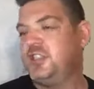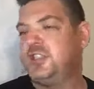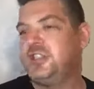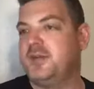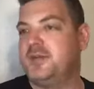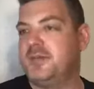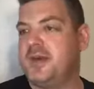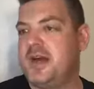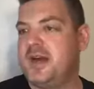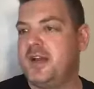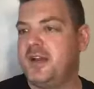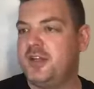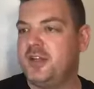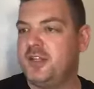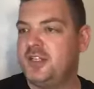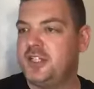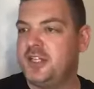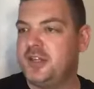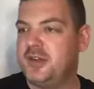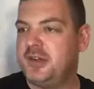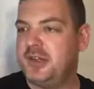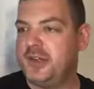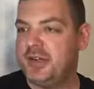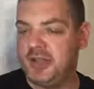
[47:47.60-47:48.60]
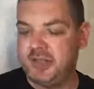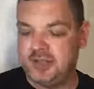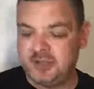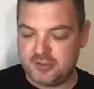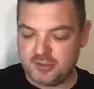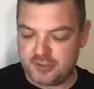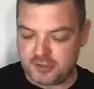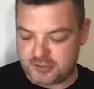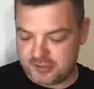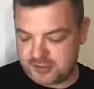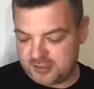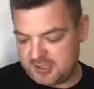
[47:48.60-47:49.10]
Tomato, cherry,
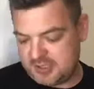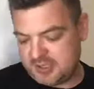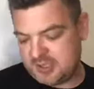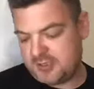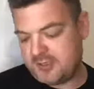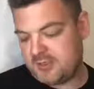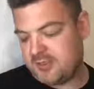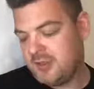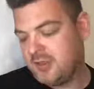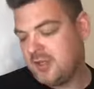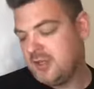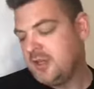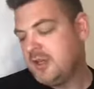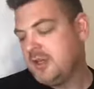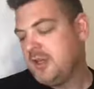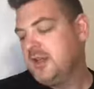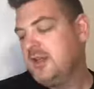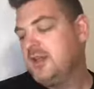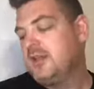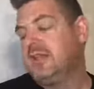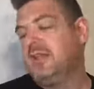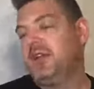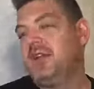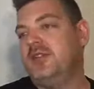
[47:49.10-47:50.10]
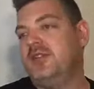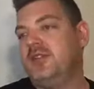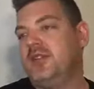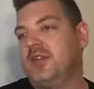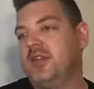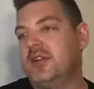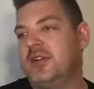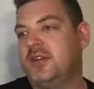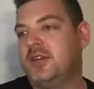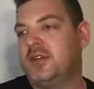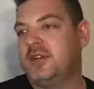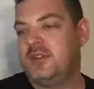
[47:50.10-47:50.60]
cockatiel. These
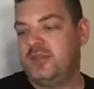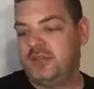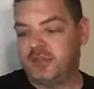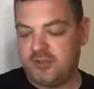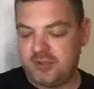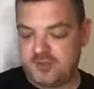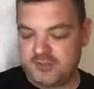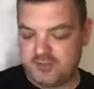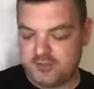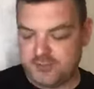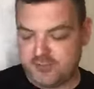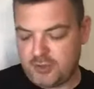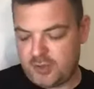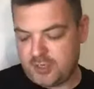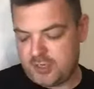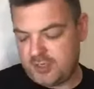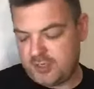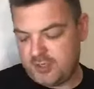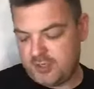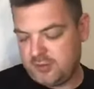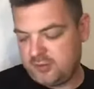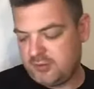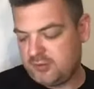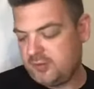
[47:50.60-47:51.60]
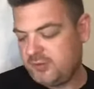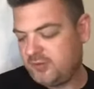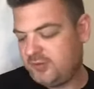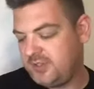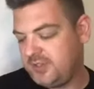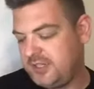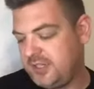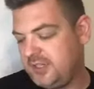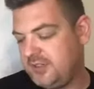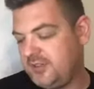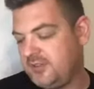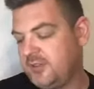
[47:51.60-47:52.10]
are sort of what good
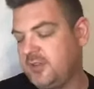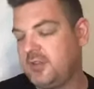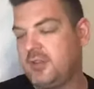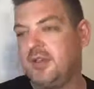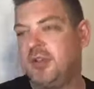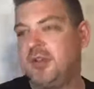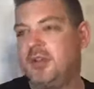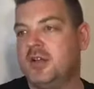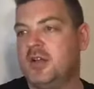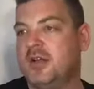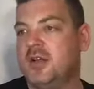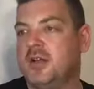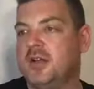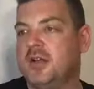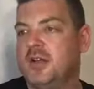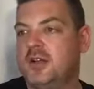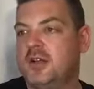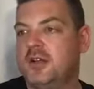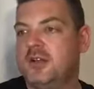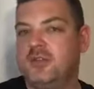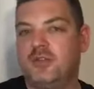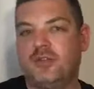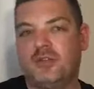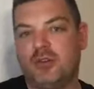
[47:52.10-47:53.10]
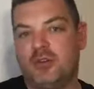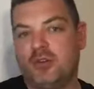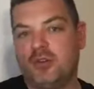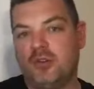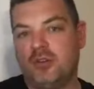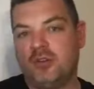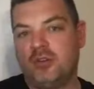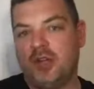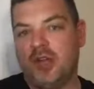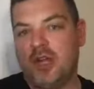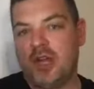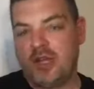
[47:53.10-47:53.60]
seeds sort of
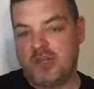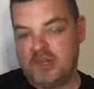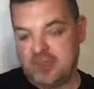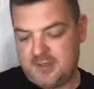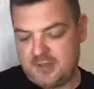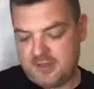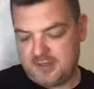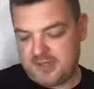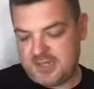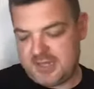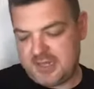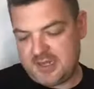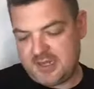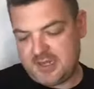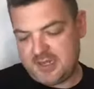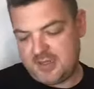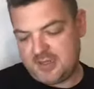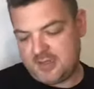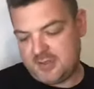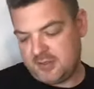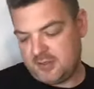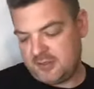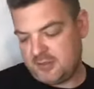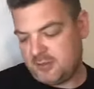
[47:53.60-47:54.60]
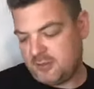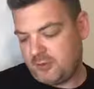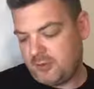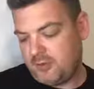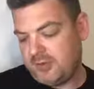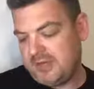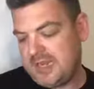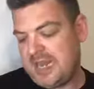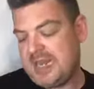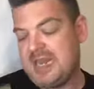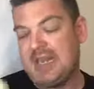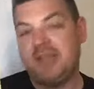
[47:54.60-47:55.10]
look like. They are
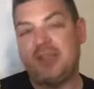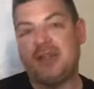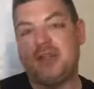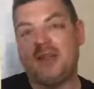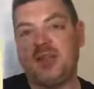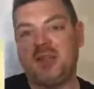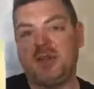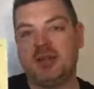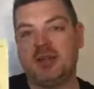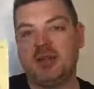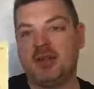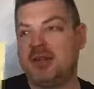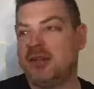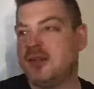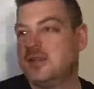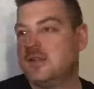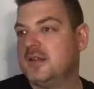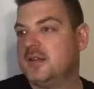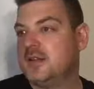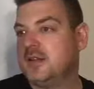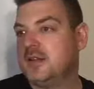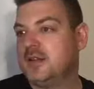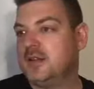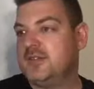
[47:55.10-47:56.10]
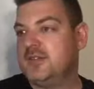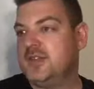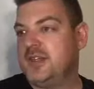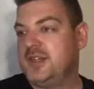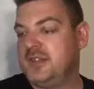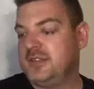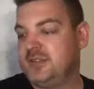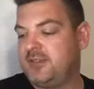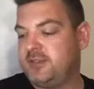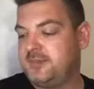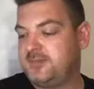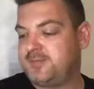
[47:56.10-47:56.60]
organic
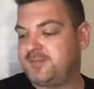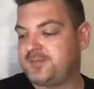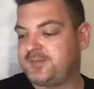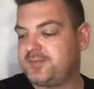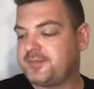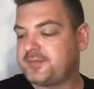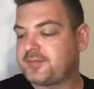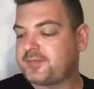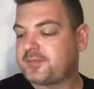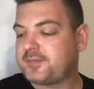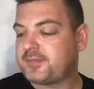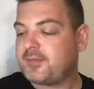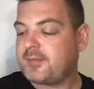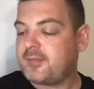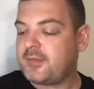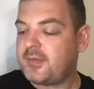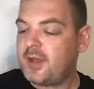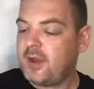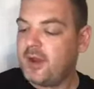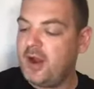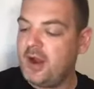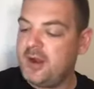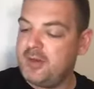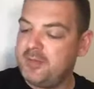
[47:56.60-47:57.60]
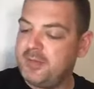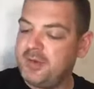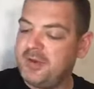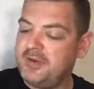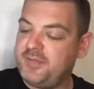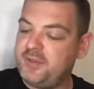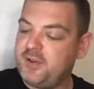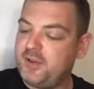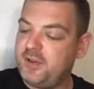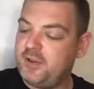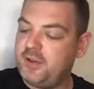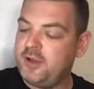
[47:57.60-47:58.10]
seeds, right? But
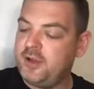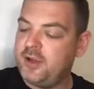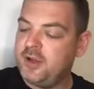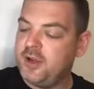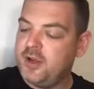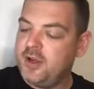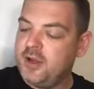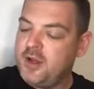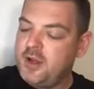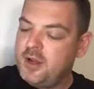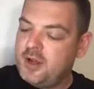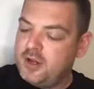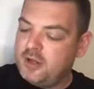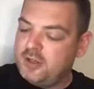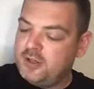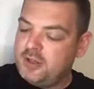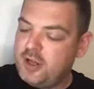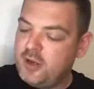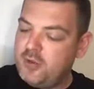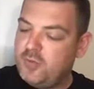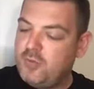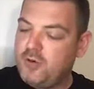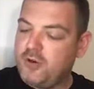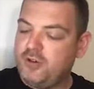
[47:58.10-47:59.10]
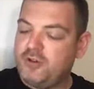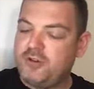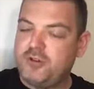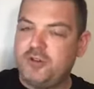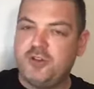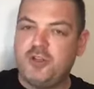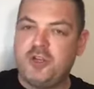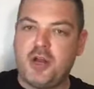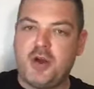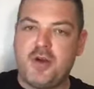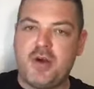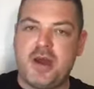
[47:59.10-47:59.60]
if you don't want
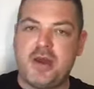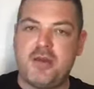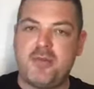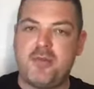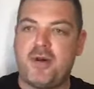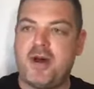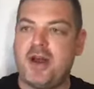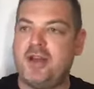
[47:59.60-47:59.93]
to go out and